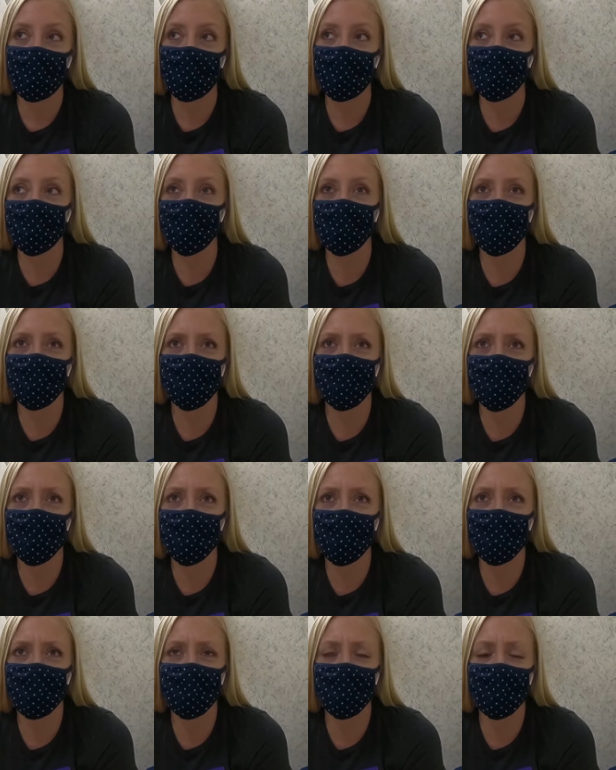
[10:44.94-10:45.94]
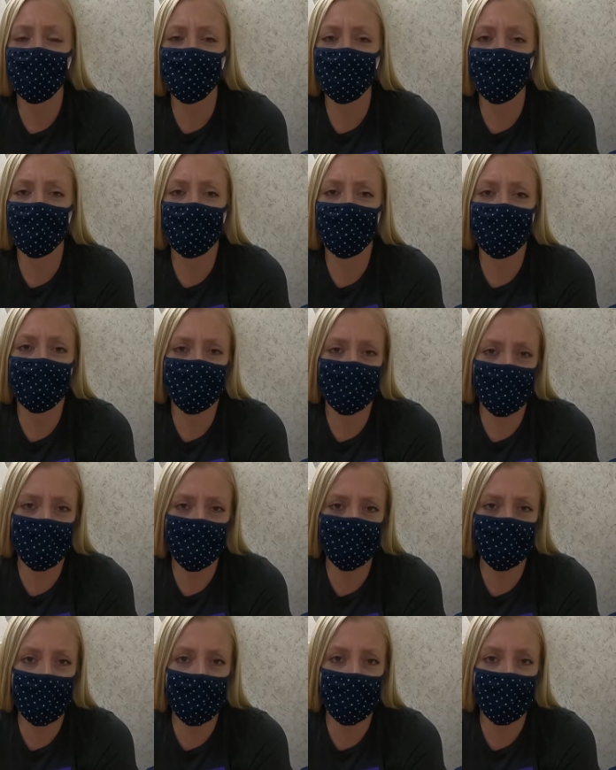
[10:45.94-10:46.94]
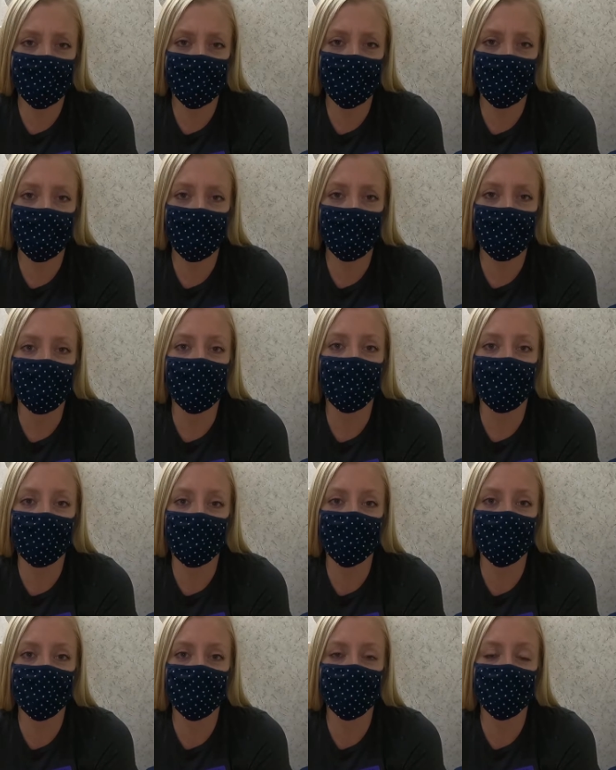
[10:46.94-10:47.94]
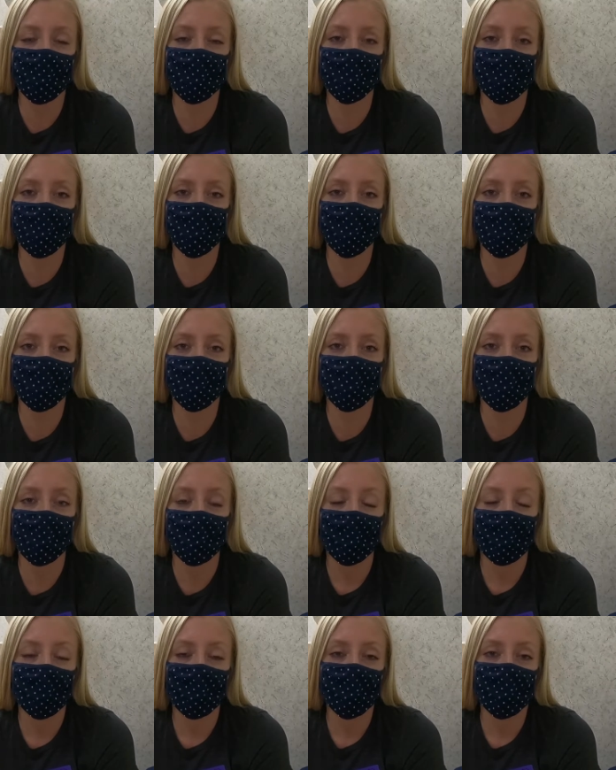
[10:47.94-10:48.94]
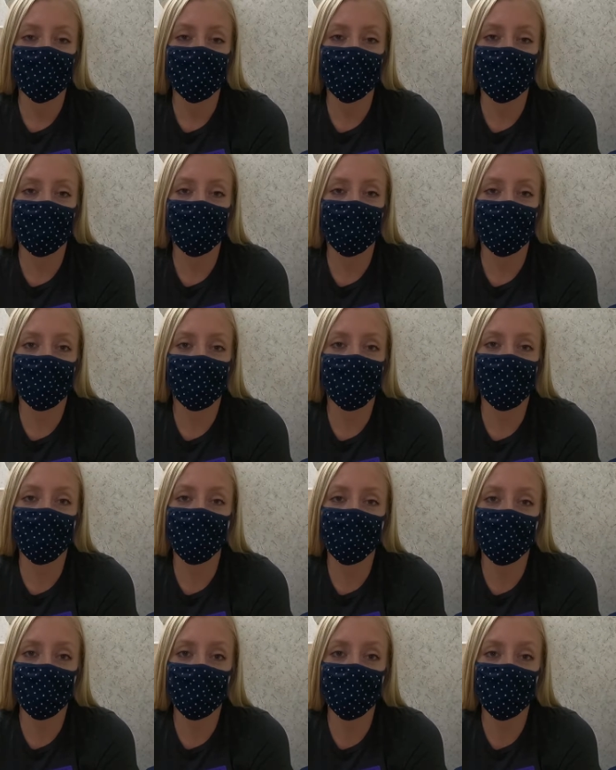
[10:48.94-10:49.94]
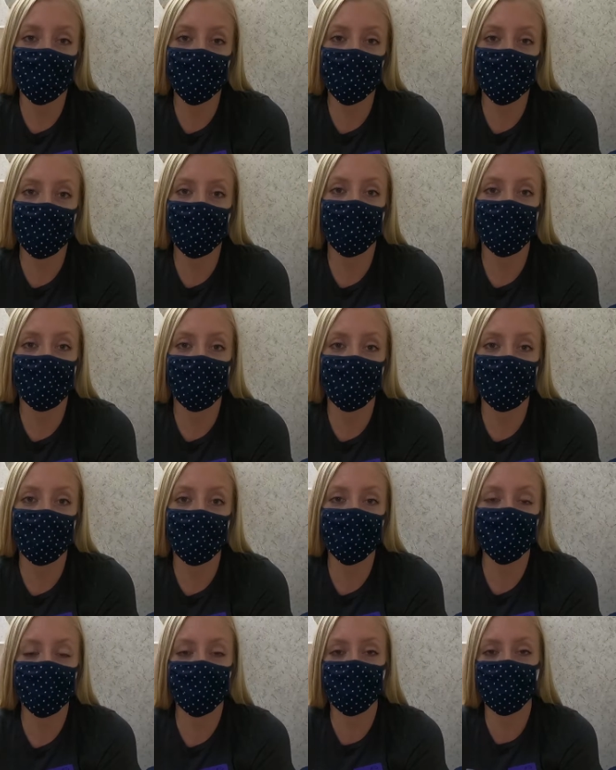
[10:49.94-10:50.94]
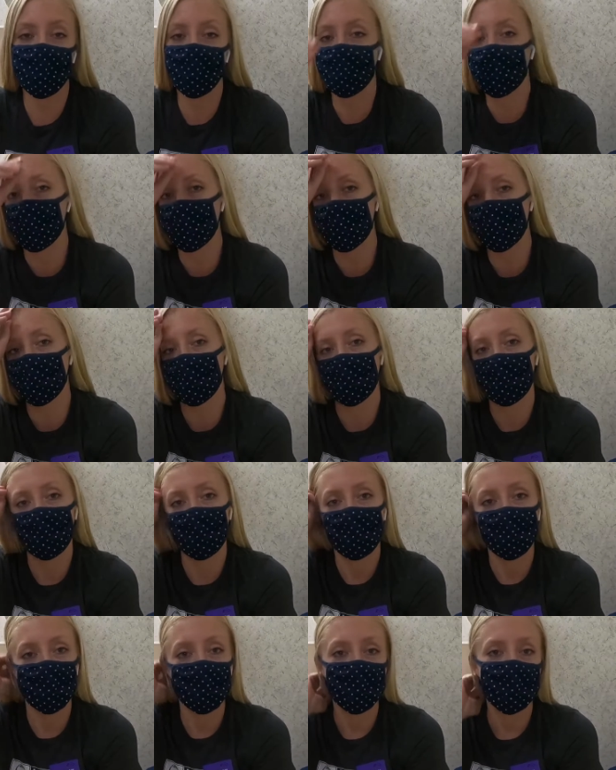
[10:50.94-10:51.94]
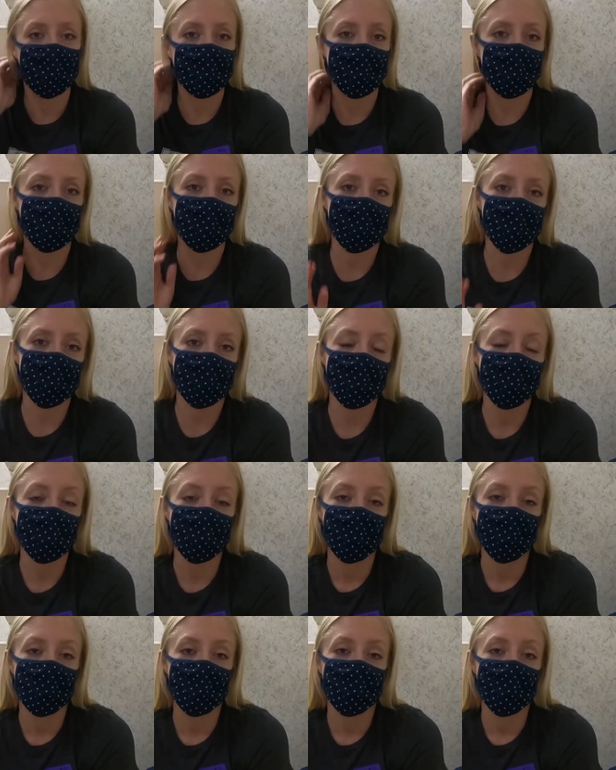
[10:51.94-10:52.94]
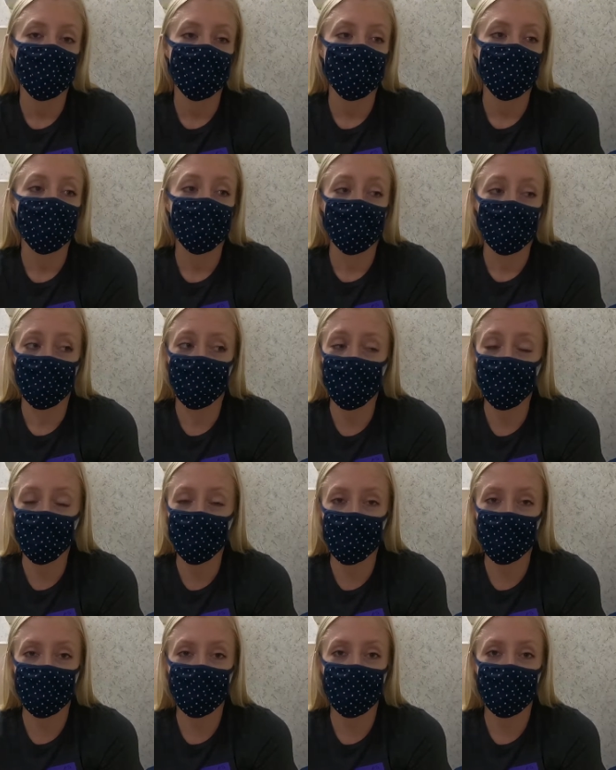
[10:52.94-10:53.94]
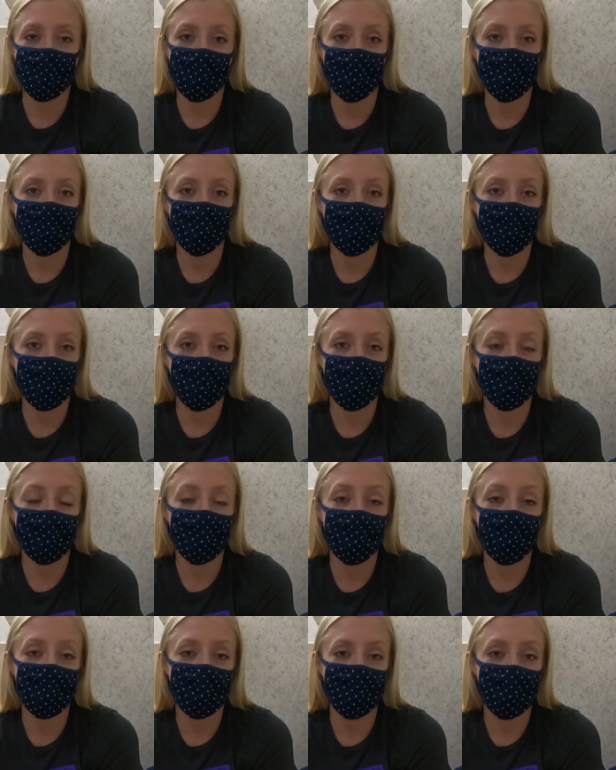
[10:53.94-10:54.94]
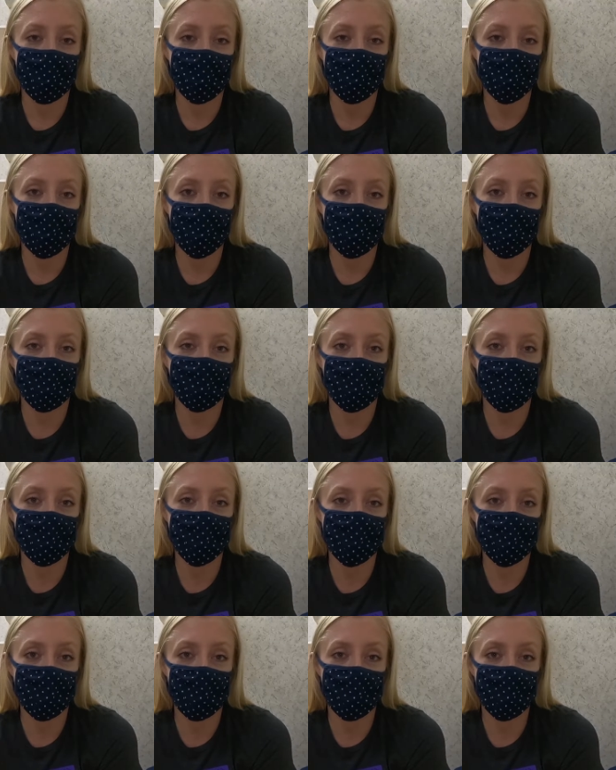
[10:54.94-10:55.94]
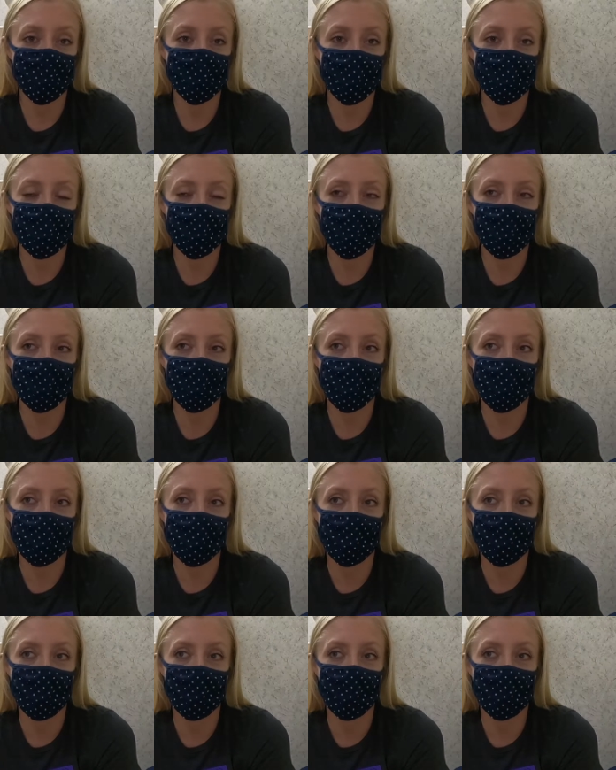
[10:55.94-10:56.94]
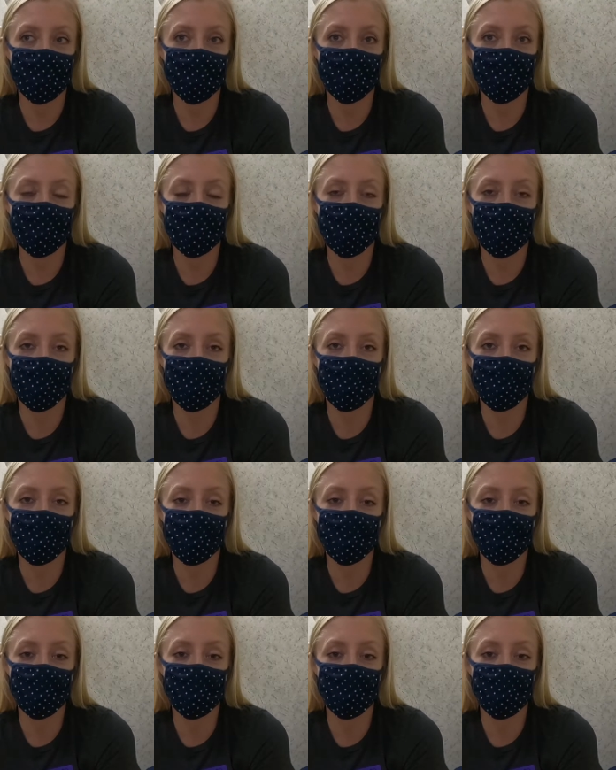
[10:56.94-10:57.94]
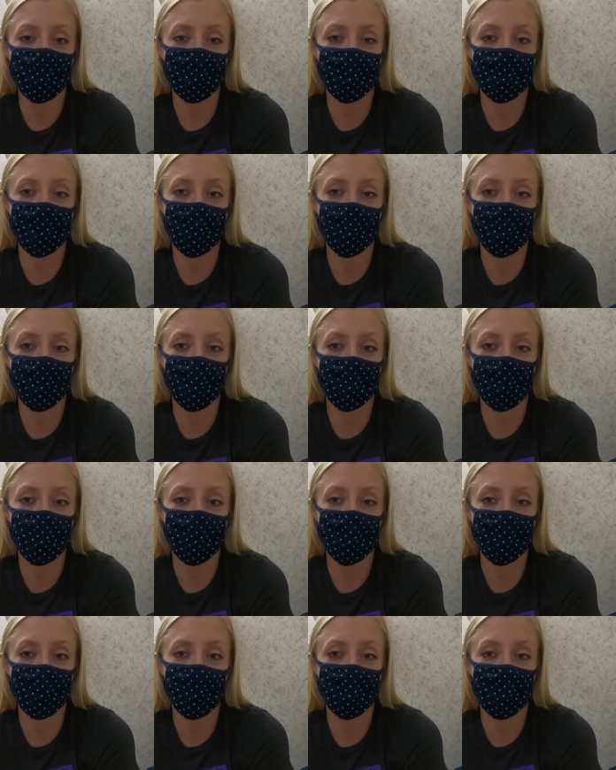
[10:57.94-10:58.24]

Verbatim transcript: ate some cereal and took his meds and then had the same issue. So I called her and she said, okay, you guys need to go in. They're gonna most likely given an, an IV to prevent dehydration and um,